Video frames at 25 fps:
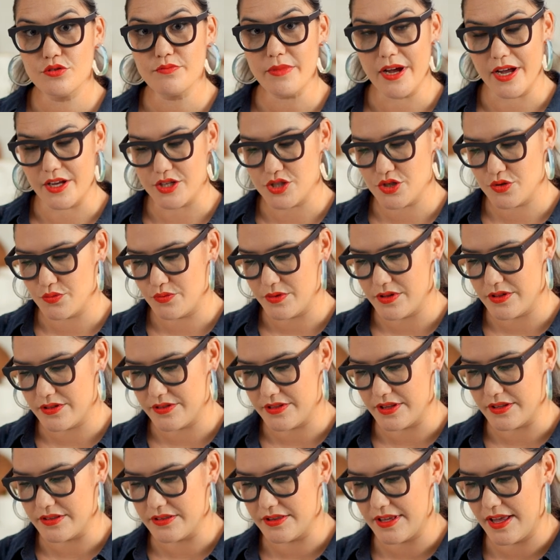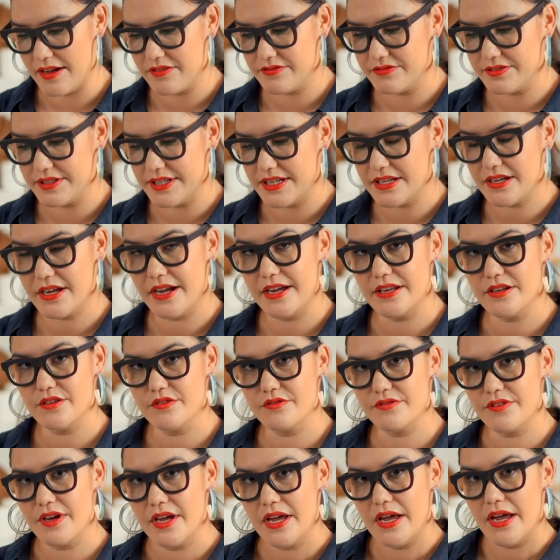much with the lovely kind
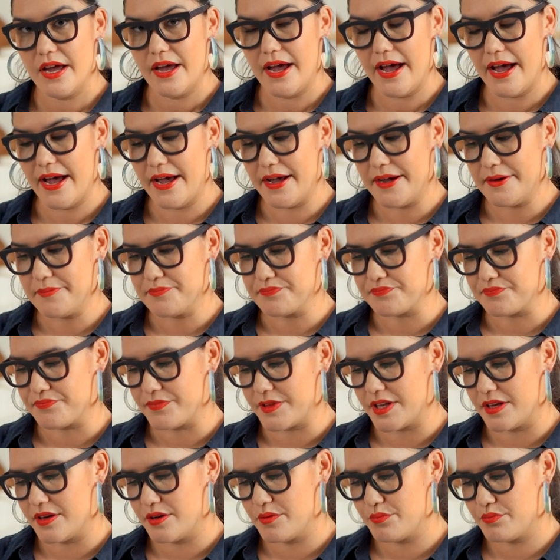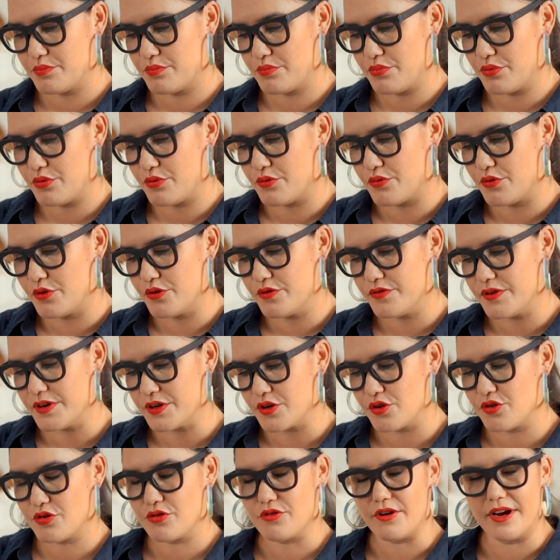of um,
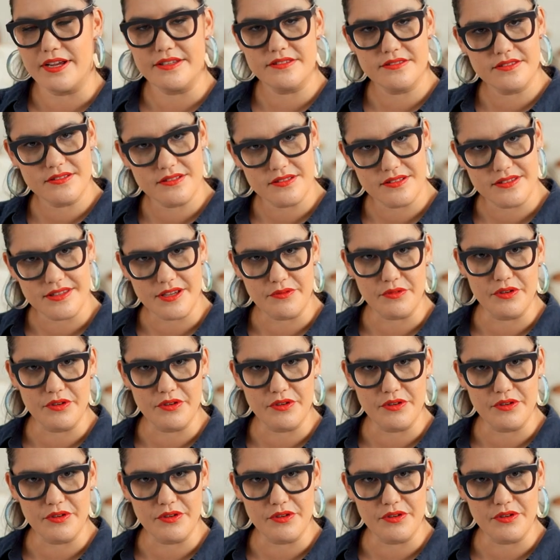proven crust that